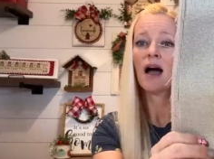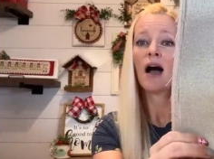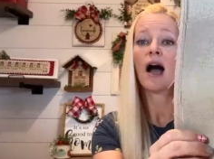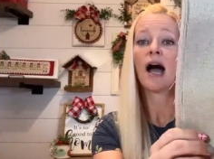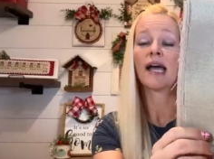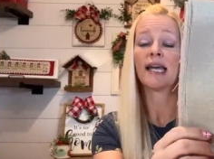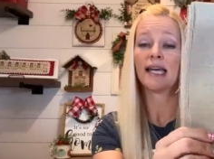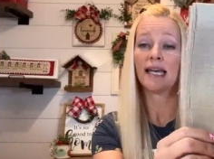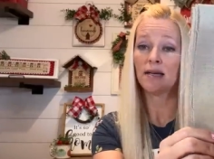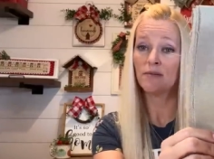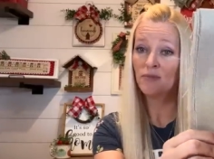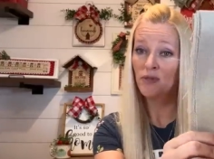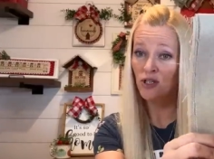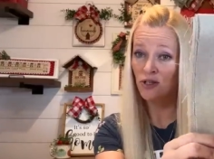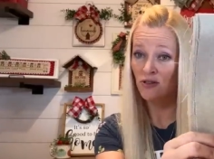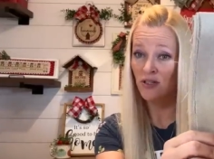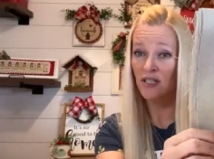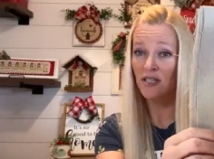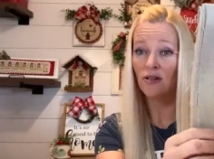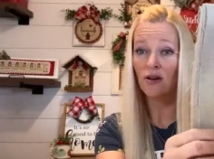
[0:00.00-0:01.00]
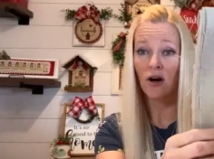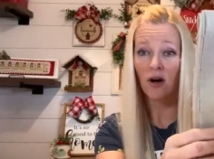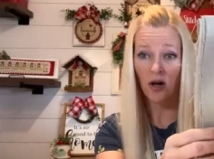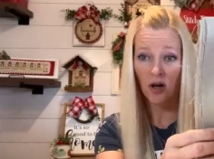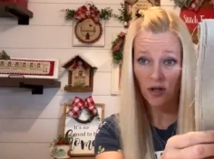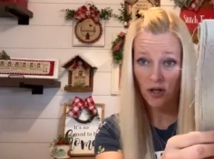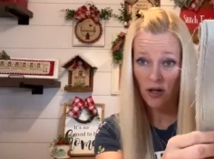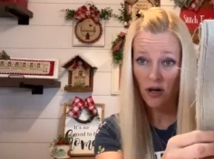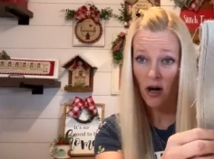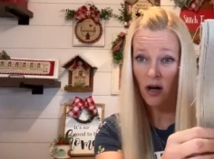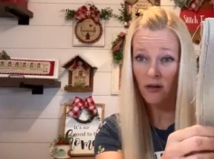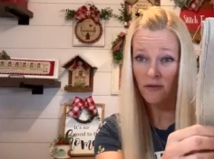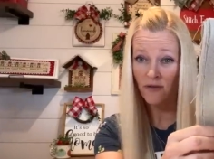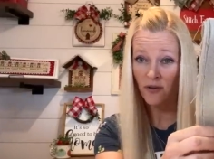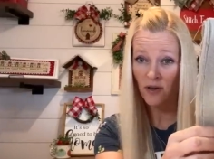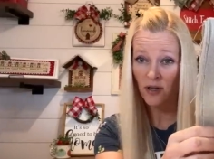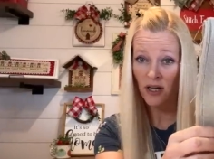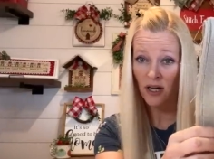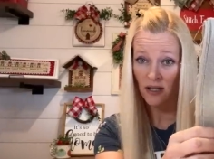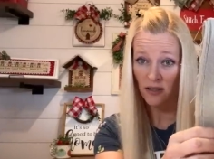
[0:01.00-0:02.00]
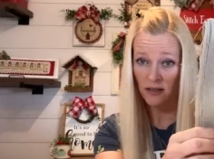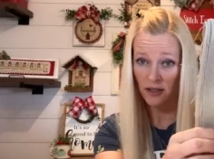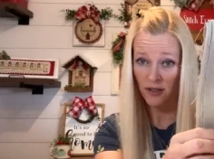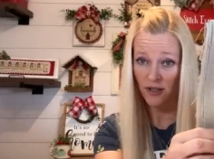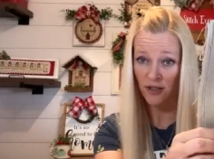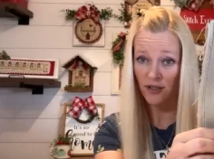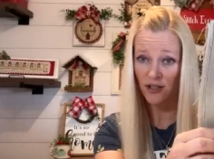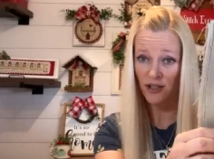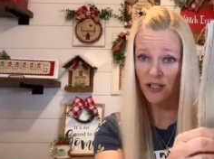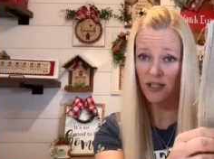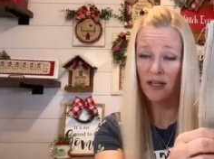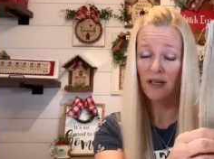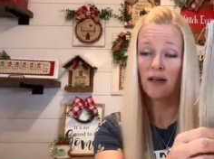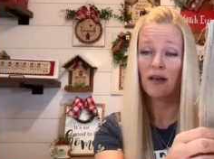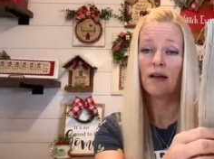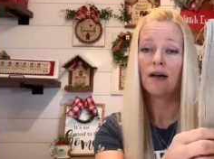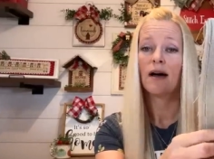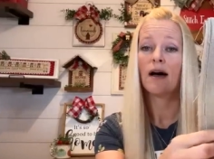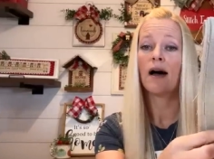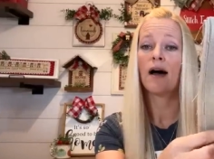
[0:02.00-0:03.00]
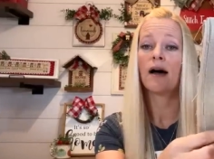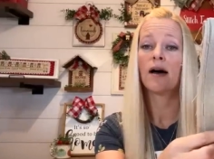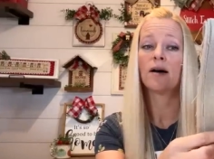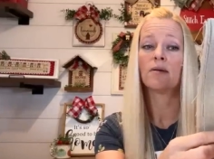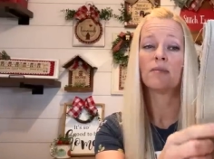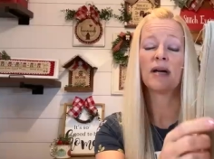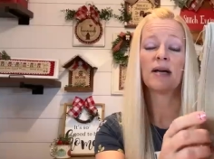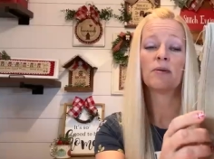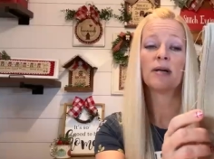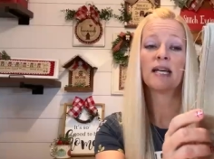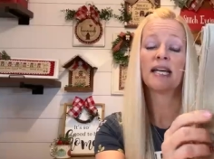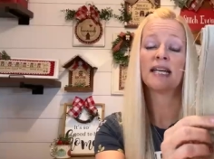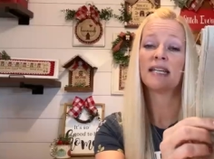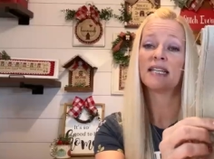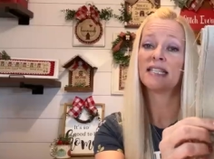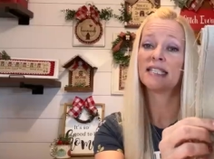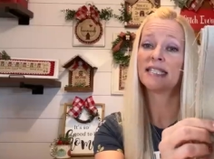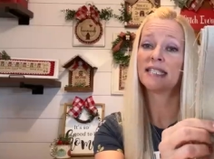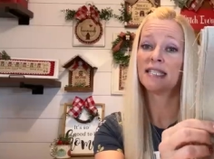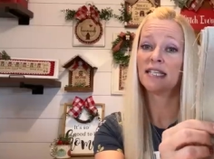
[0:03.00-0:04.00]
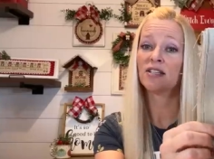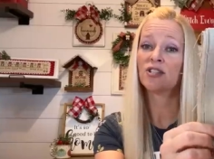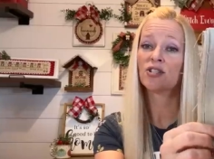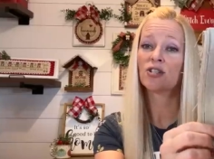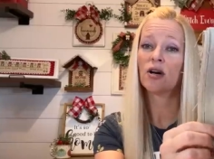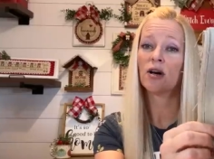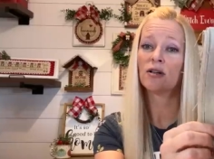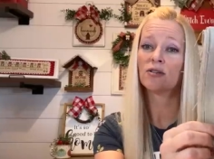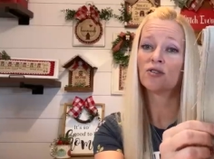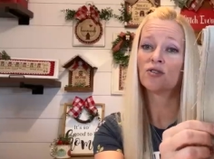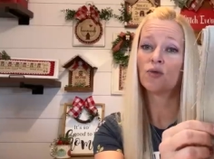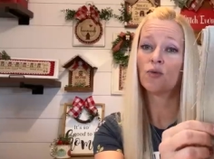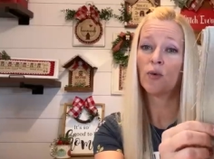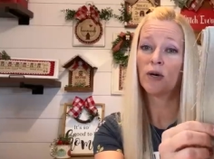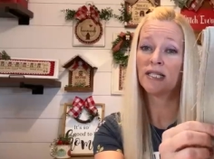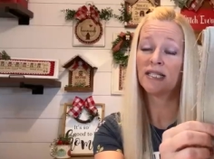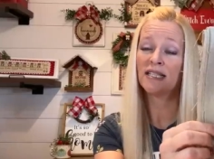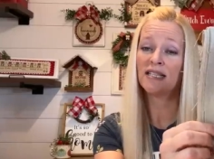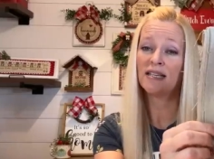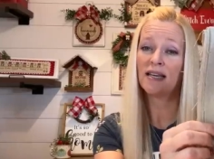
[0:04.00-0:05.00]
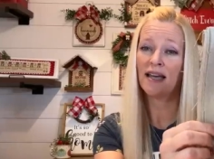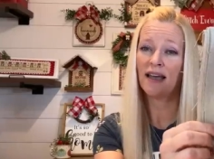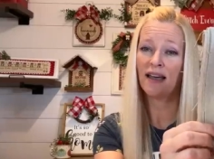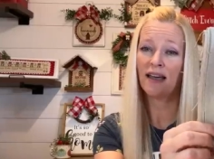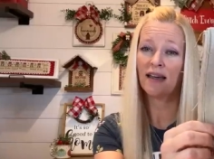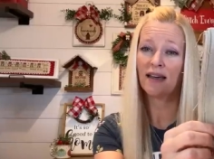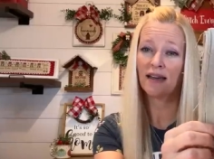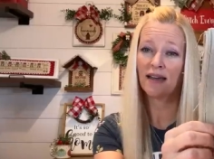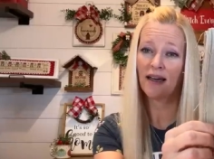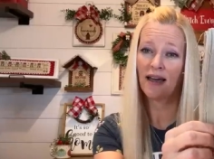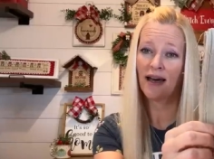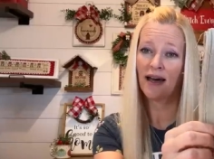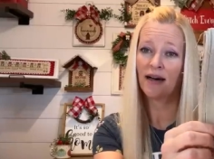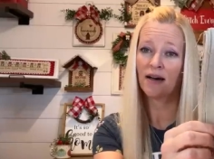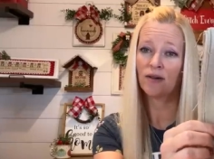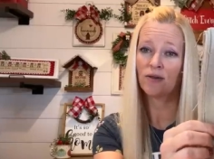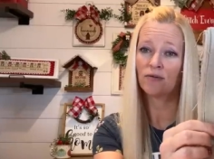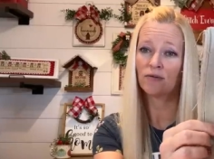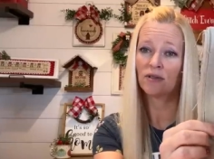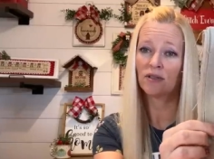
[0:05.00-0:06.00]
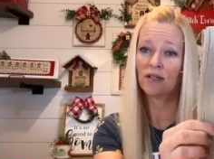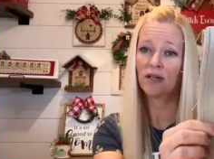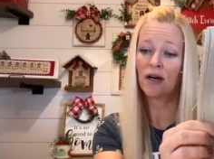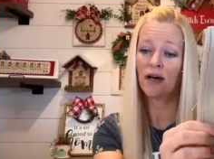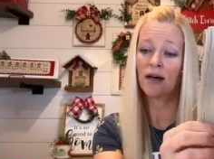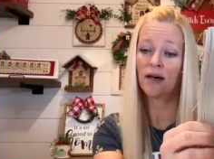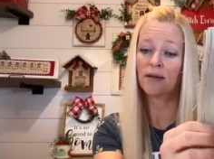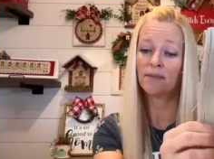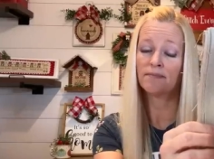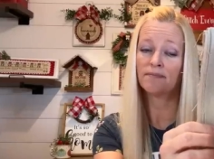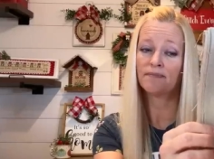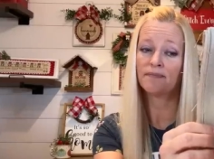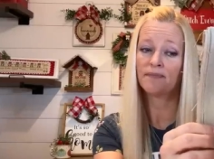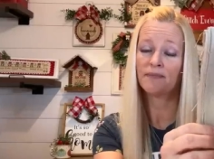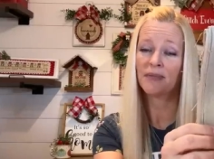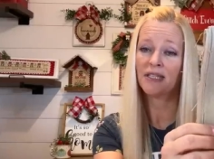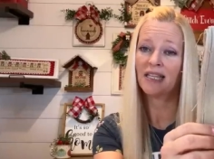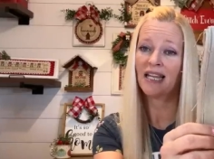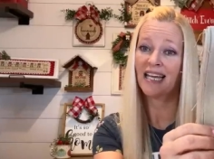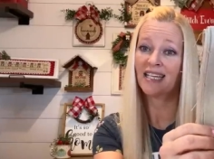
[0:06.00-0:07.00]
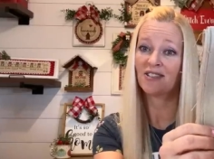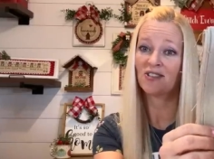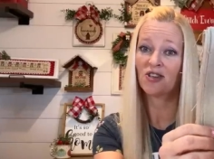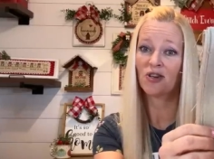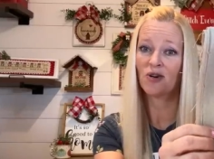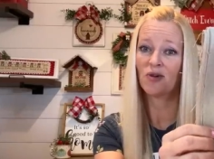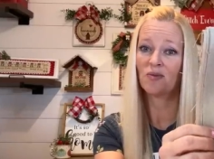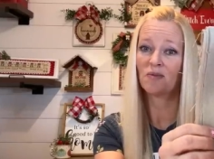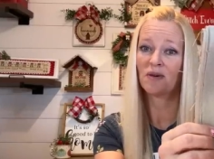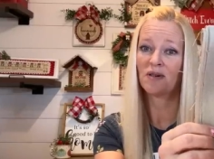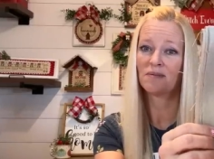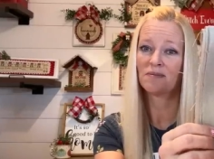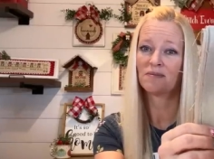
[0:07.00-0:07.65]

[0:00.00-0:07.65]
I am using all the call for colors um, and it's stitched on 28 count um, light taupe.